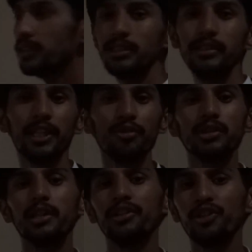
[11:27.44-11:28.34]
this, there was
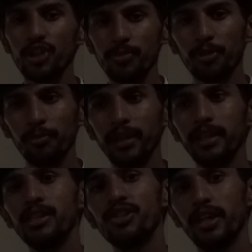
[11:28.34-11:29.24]
a continuous improvement
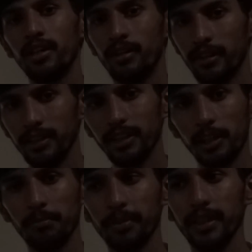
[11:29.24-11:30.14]
in the
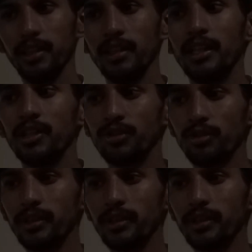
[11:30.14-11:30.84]
company, so